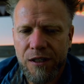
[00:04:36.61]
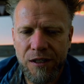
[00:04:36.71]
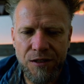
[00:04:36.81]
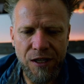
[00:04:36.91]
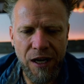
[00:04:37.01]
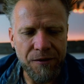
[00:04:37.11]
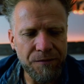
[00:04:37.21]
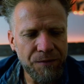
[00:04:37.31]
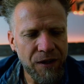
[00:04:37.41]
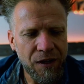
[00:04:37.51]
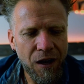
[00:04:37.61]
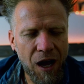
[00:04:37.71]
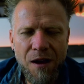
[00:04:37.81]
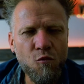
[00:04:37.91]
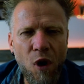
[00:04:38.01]
is that
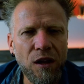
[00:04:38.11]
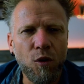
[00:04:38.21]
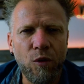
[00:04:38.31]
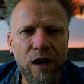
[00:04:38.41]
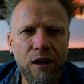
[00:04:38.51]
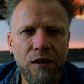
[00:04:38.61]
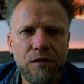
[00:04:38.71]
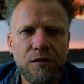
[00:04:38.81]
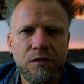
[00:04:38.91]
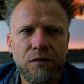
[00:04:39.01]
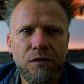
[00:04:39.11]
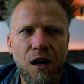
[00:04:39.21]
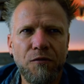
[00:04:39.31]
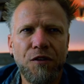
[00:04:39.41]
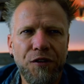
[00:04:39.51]
I'm well aware
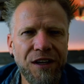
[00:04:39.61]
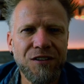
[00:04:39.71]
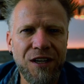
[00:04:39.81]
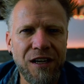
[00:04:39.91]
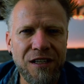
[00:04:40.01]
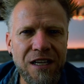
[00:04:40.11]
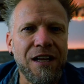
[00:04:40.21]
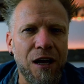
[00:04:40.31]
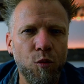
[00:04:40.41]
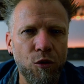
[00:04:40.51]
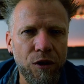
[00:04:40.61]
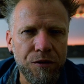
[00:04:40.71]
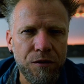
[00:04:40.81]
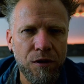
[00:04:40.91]
of the things I need help with.